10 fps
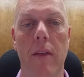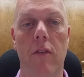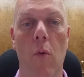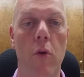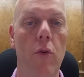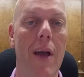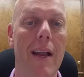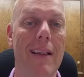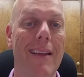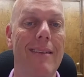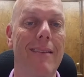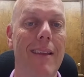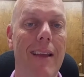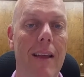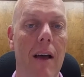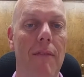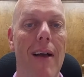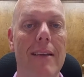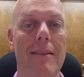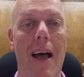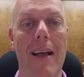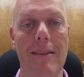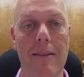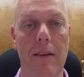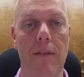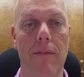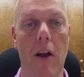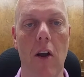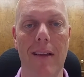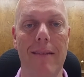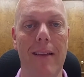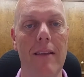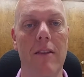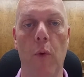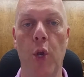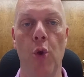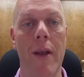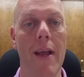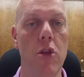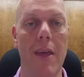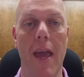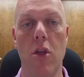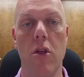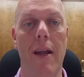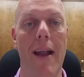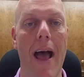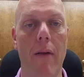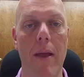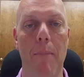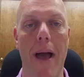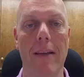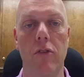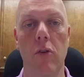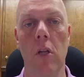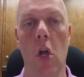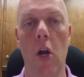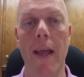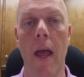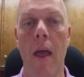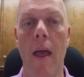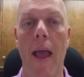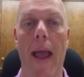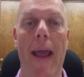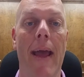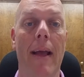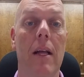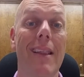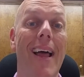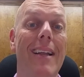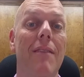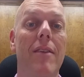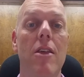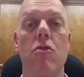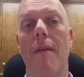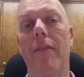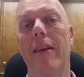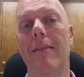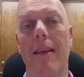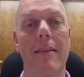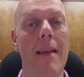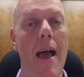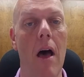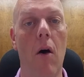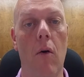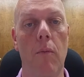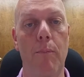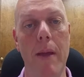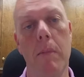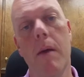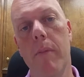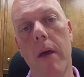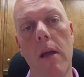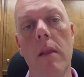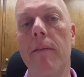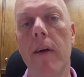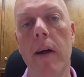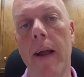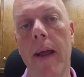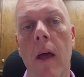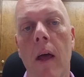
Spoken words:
the one who kind of lists the effect sizes of various things that we do in education and how it impacts student learning. And collective teacher efficacy is now, bing, bing, bing, the very